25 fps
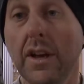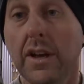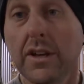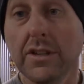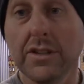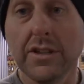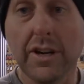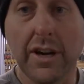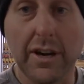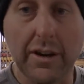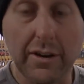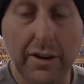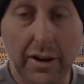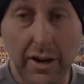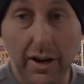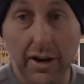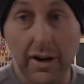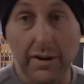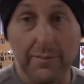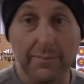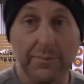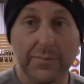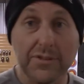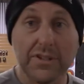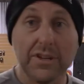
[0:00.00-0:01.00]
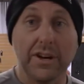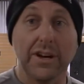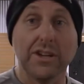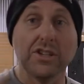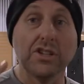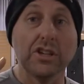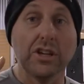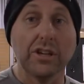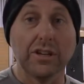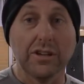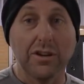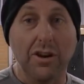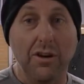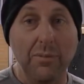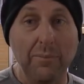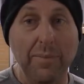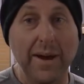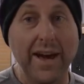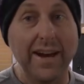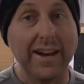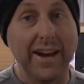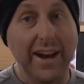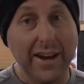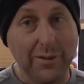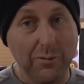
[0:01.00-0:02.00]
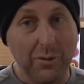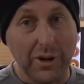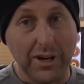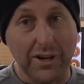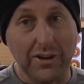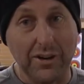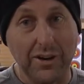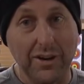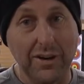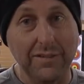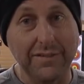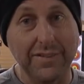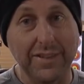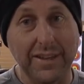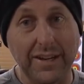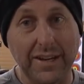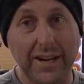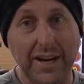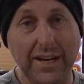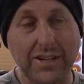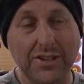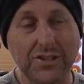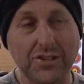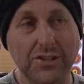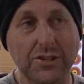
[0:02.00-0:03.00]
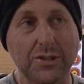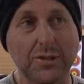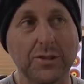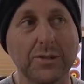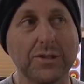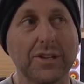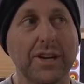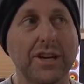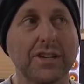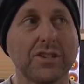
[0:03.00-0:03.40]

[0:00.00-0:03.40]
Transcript: So I shoot compound and recurve in the nationals.